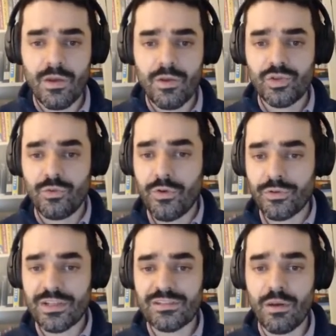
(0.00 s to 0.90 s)
So
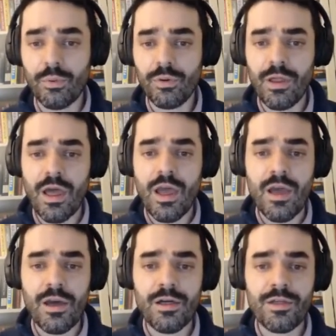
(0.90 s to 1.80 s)
first example,
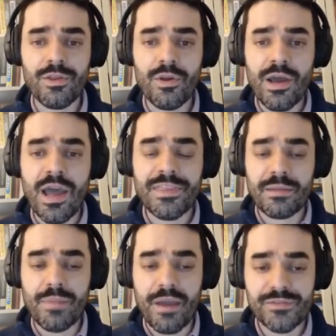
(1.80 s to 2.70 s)
the
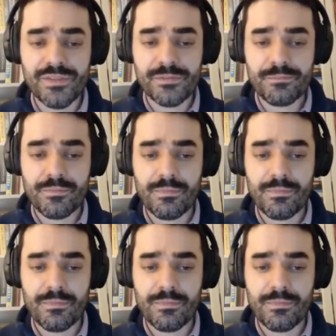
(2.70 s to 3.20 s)
attack paths.